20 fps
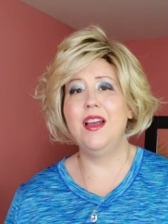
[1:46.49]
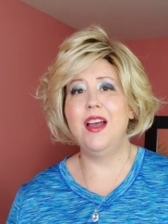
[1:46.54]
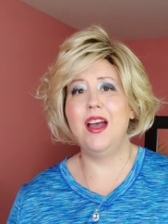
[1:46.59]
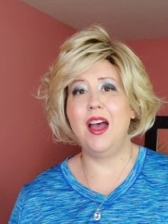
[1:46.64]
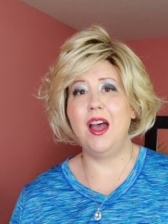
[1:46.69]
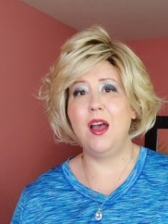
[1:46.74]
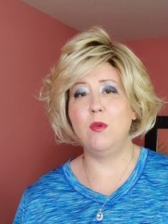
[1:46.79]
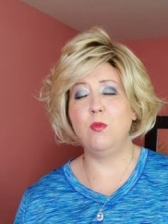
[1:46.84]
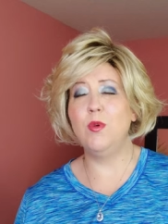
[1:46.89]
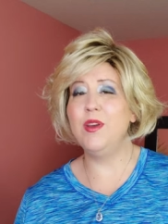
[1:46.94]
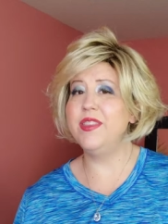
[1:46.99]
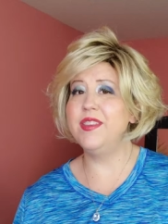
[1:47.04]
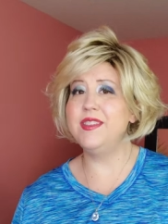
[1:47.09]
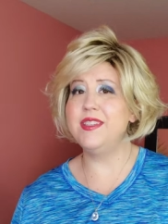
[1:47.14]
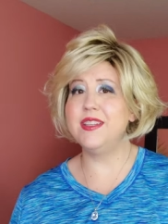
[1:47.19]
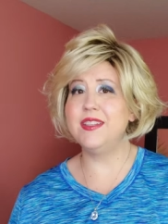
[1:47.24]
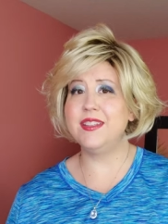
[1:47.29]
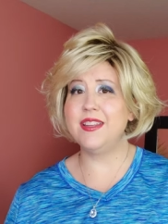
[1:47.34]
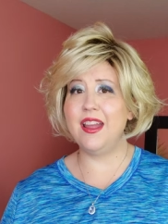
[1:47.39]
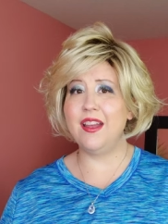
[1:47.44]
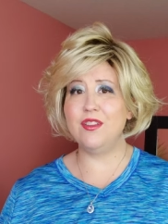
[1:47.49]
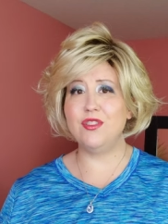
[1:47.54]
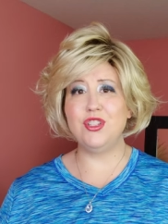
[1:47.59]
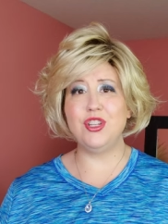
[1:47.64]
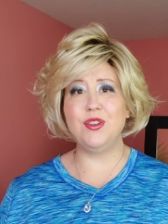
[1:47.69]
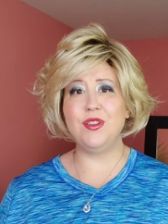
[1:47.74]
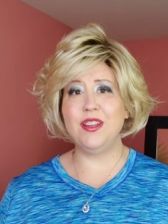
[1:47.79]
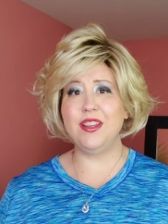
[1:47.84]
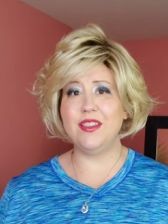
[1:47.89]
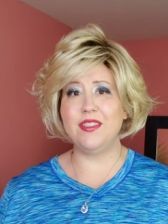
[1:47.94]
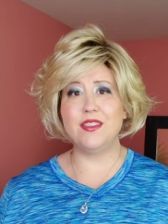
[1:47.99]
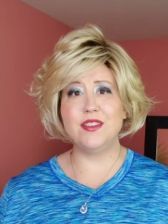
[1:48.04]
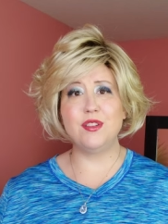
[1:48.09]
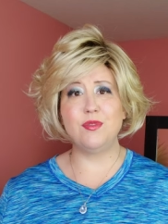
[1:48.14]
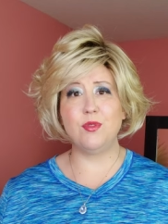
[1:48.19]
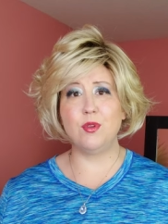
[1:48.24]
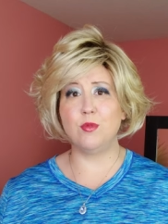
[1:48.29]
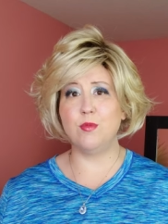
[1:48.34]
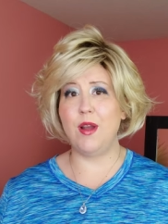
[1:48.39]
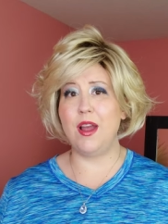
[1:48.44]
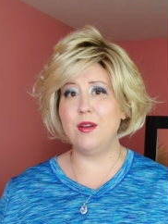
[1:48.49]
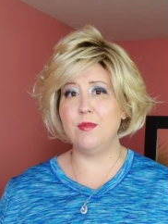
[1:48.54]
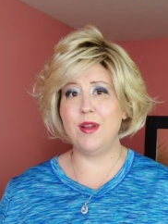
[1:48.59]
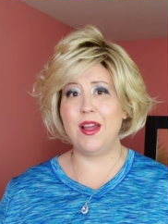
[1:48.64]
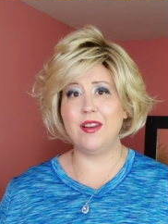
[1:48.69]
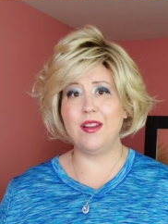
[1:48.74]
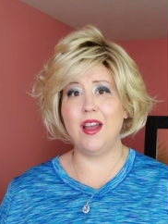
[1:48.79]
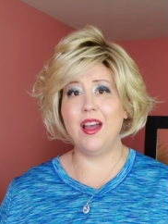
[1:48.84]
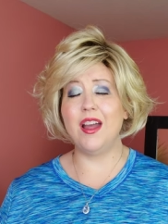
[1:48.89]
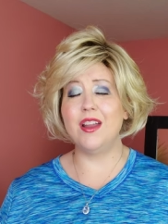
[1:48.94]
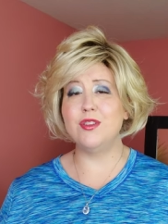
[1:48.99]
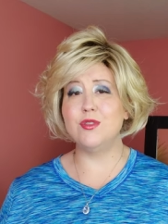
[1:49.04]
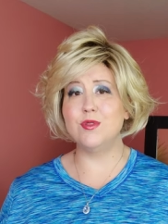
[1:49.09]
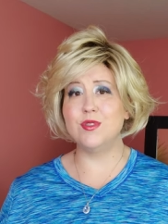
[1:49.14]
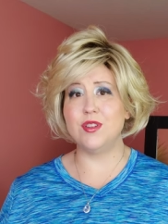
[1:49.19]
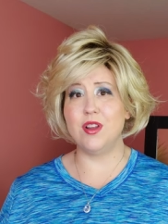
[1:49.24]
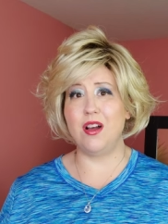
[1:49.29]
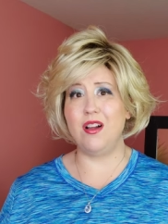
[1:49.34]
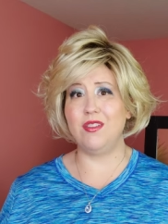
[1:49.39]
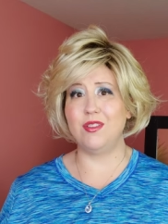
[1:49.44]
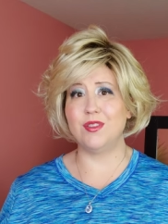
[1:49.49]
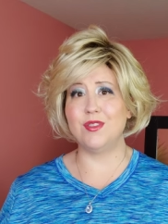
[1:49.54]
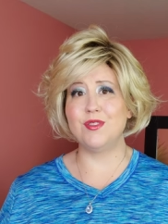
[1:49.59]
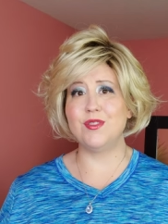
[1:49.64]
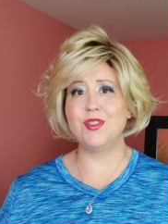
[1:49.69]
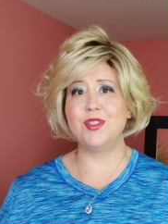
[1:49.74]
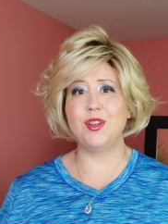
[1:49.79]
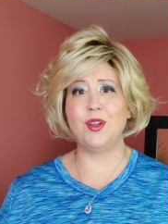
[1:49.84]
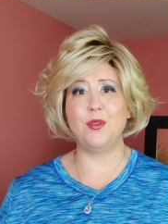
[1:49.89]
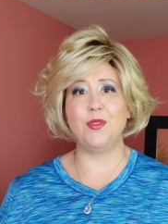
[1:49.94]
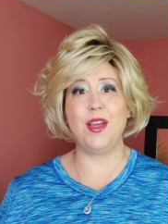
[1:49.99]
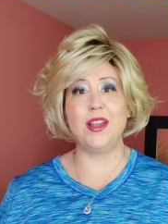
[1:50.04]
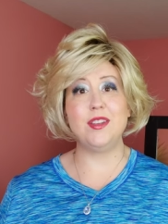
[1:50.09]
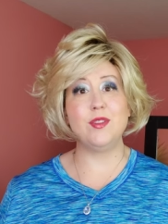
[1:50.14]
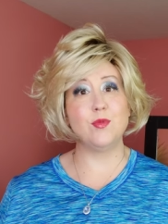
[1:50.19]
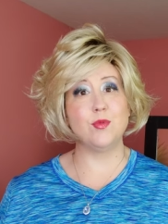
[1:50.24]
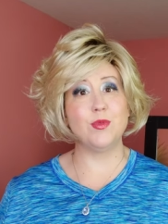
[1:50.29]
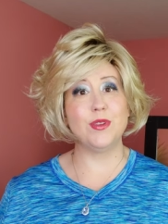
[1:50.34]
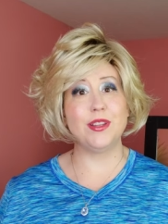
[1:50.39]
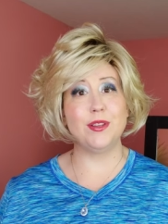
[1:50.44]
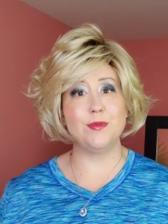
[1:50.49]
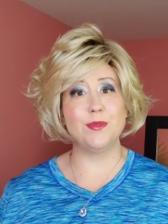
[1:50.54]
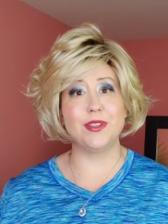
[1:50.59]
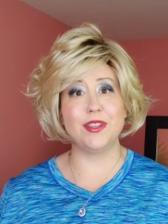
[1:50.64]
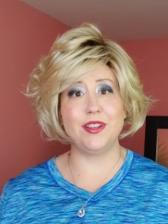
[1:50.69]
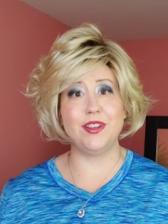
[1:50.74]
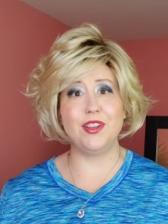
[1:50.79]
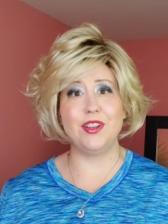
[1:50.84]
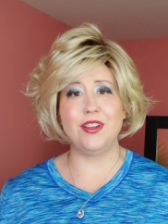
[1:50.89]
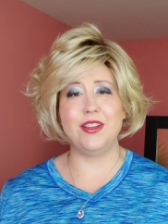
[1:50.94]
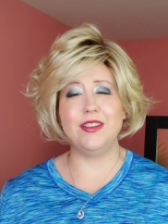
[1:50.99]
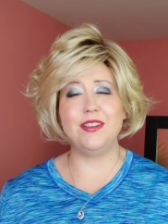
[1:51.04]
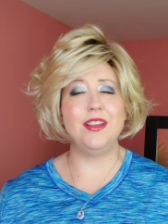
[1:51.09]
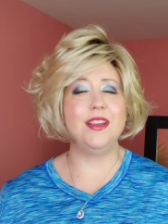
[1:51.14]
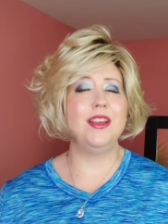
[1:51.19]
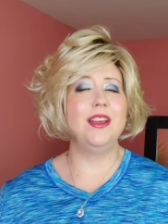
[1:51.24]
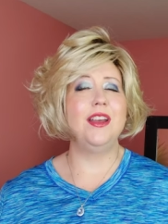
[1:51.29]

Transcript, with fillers: Uh, with discounts, you can get this for right around a $100, so that's really, really good.